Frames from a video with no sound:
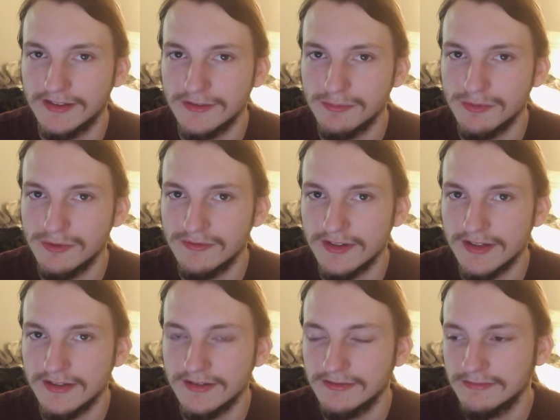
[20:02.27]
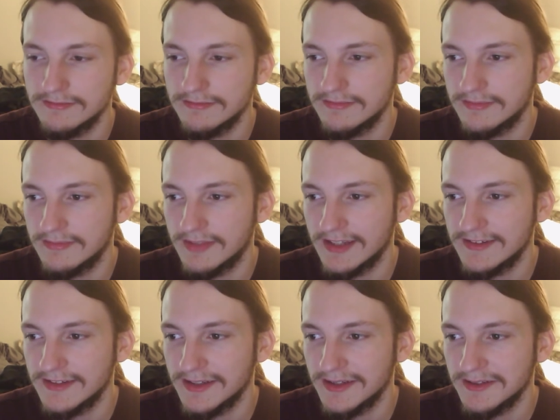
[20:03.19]
this movie.
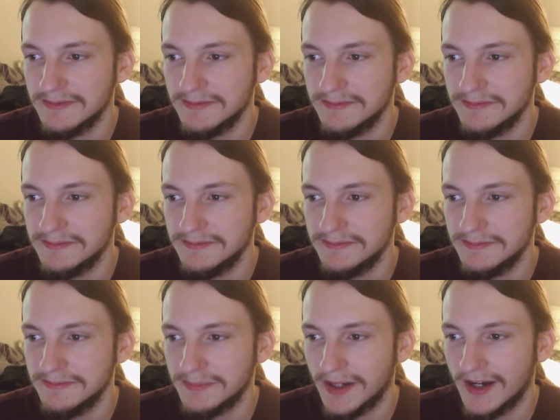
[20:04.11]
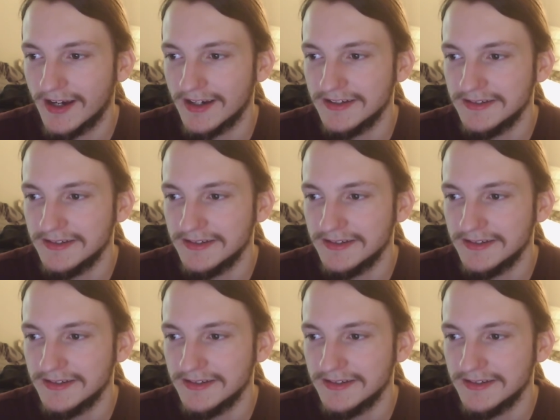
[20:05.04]
That's it. Bye.